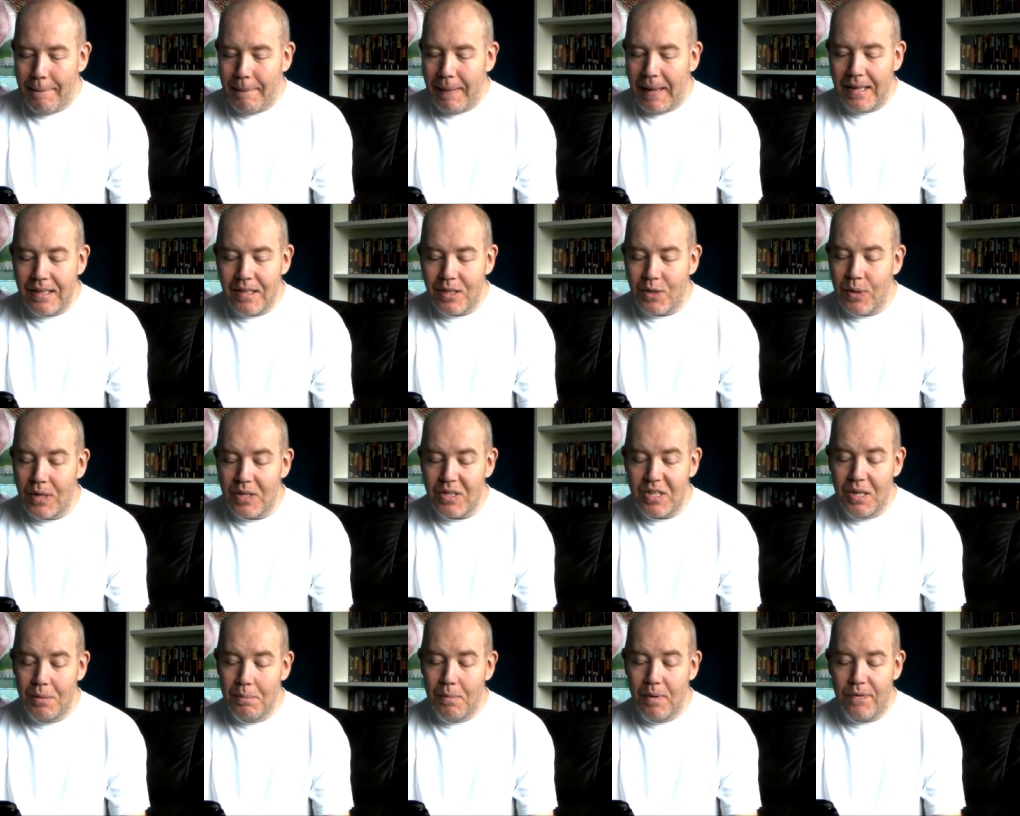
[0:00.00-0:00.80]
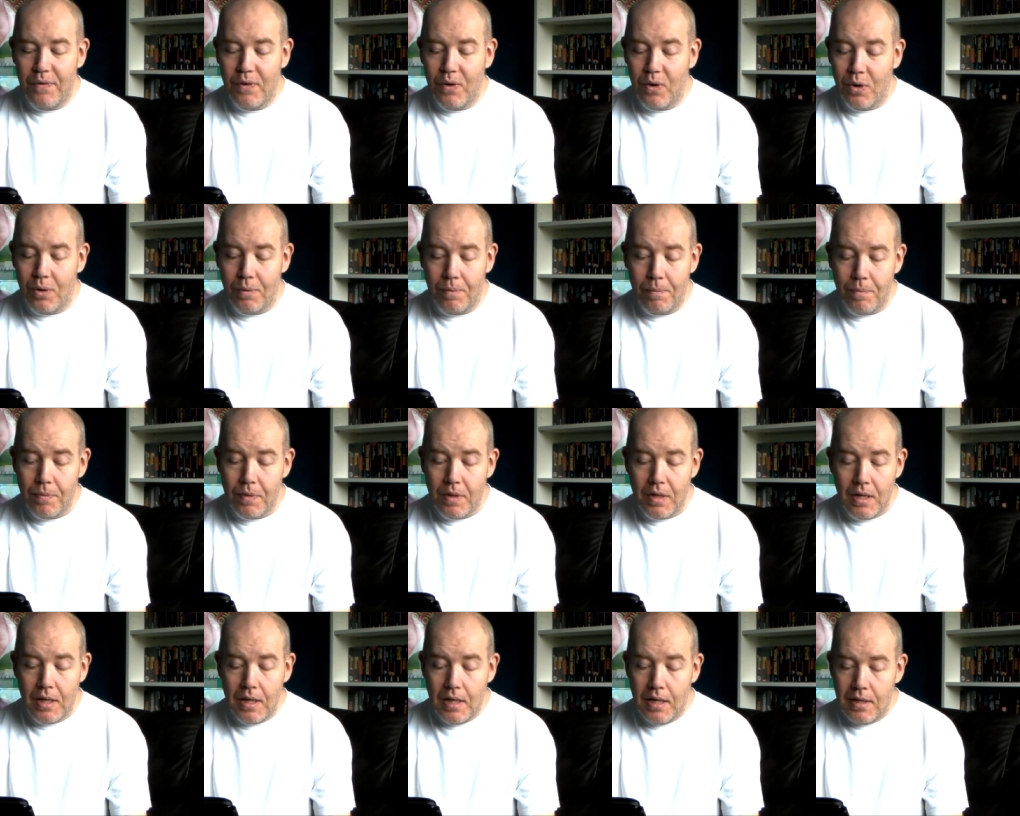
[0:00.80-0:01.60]
And question number 4,
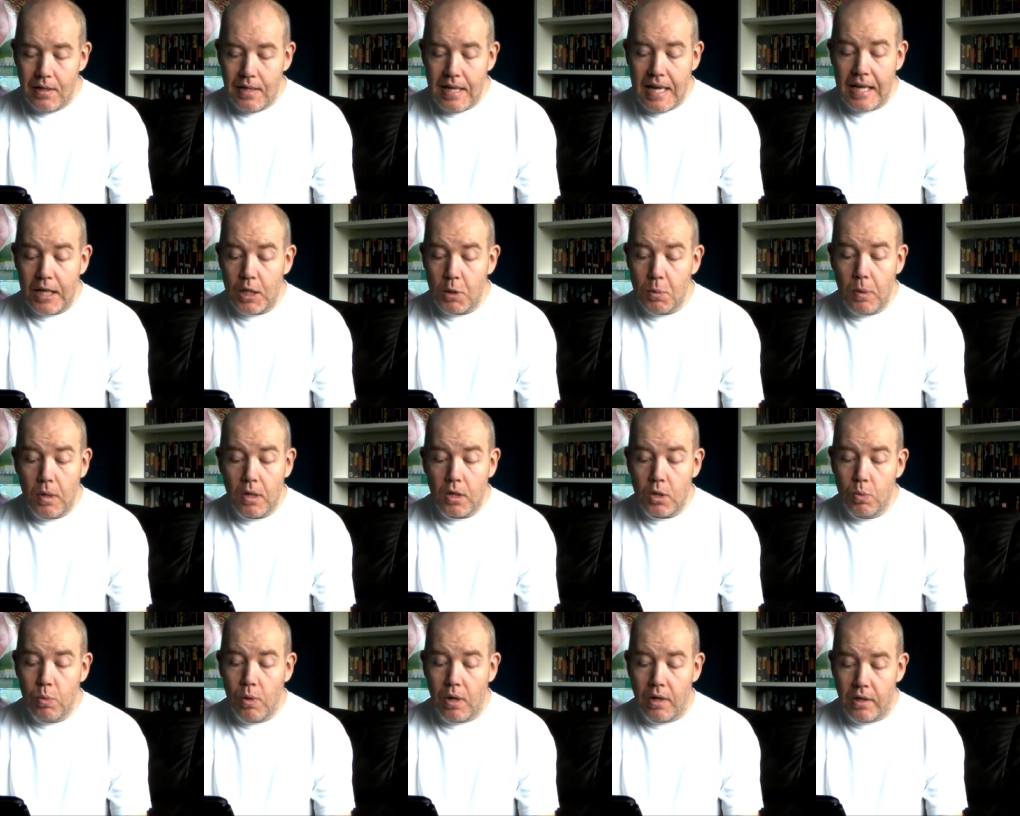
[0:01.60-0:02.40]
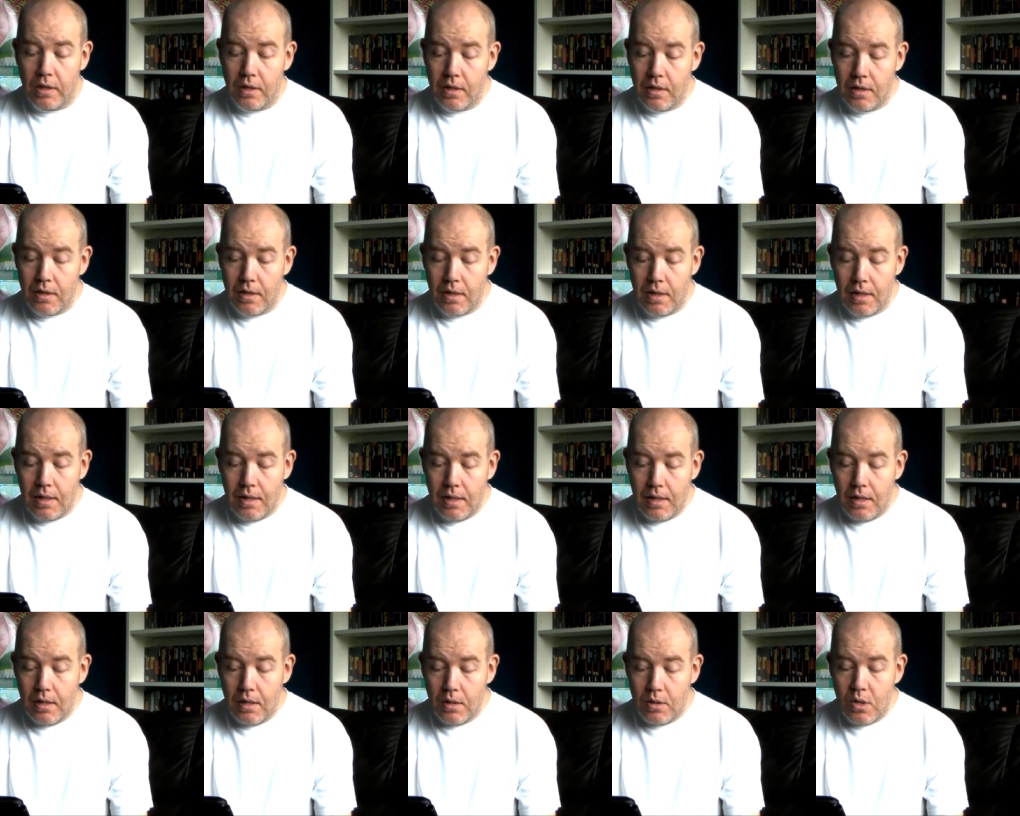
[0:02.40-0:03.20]
the Xbox One,
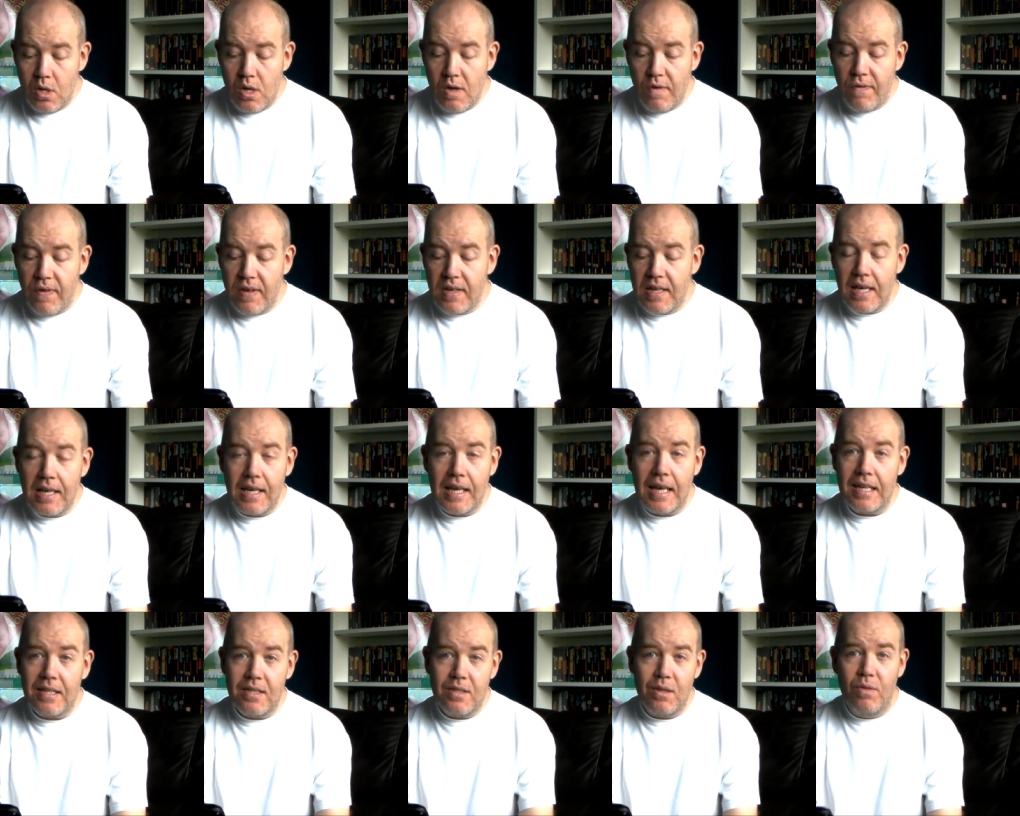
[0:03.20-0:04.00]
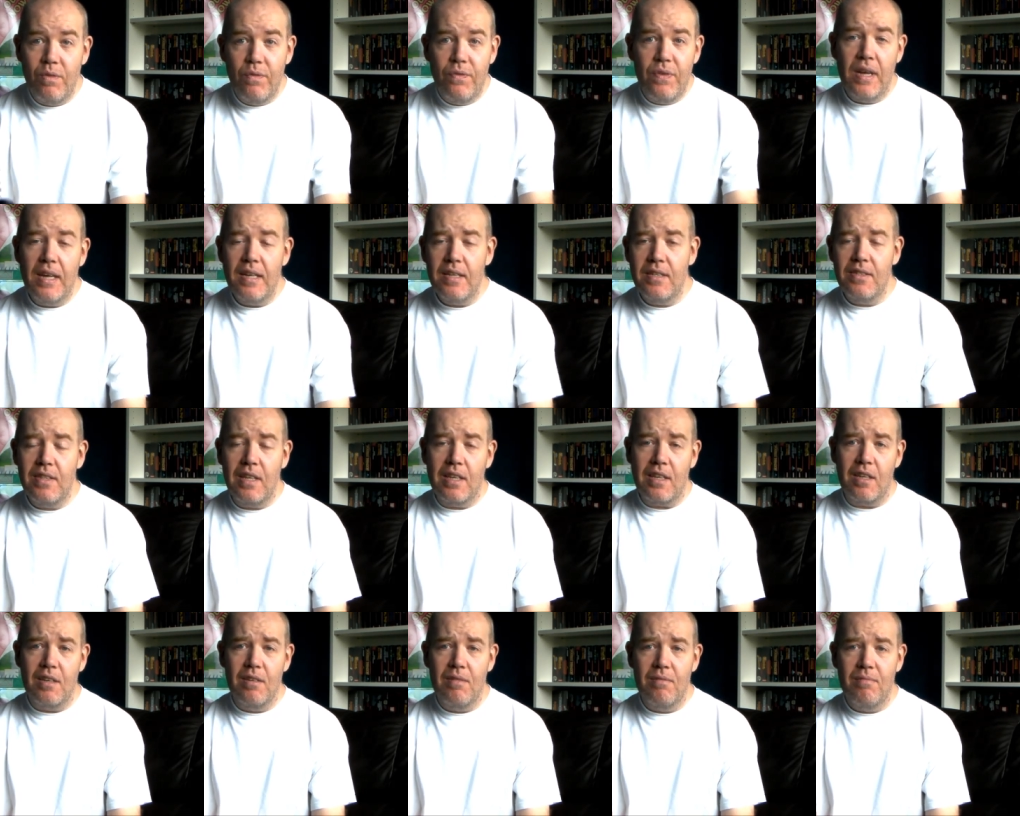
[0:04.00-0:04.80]
do you think it gets unfair
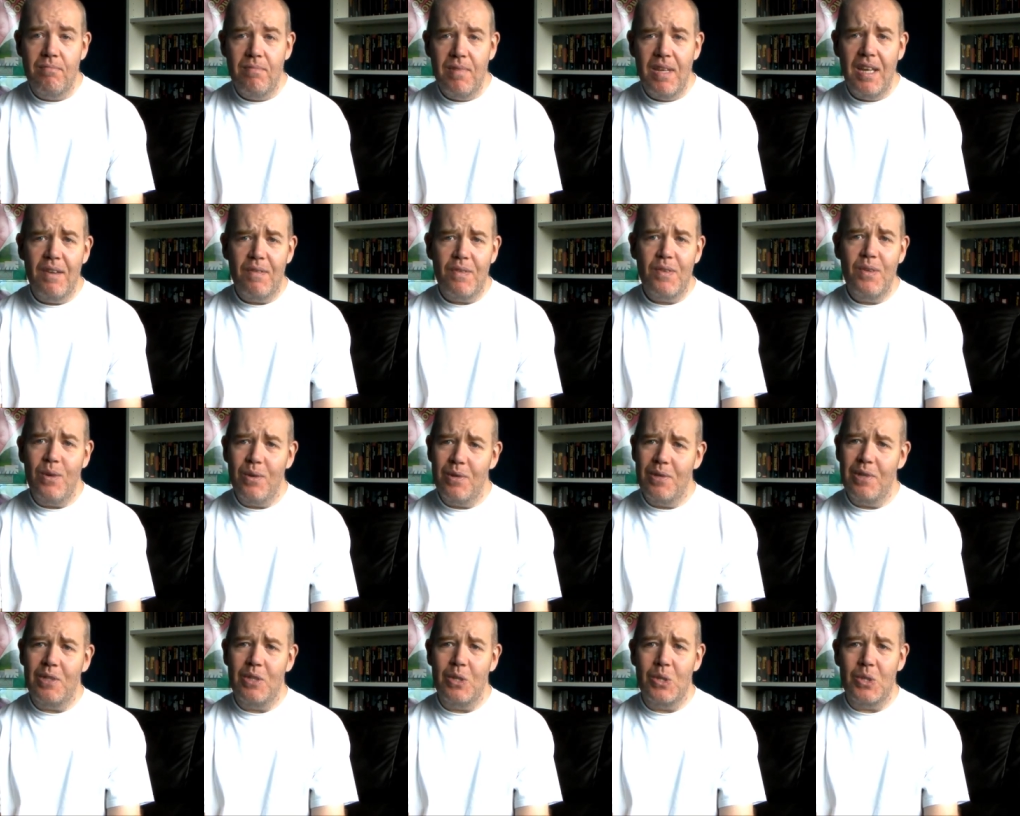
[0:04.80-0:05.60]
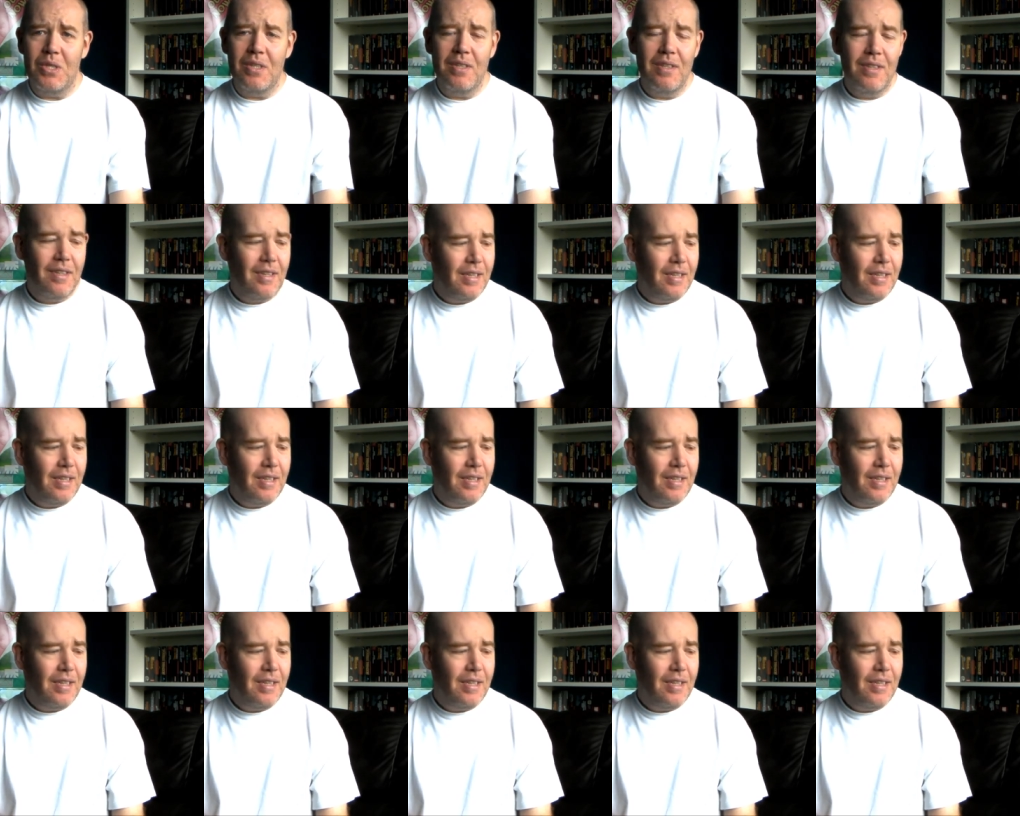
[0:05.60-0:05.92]
stick? Yeah, of course it does.